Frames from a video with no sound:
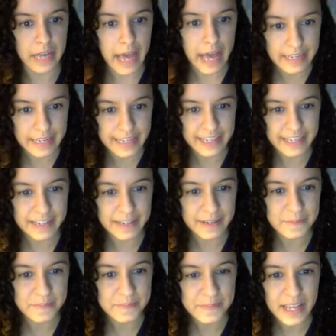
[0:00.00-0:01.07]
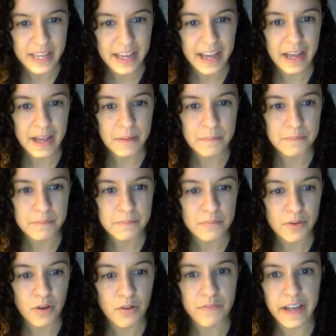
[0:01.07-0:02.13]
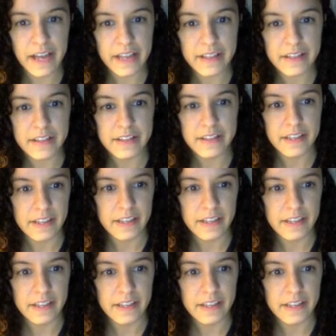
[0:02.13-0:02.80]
already had a GitHub profile.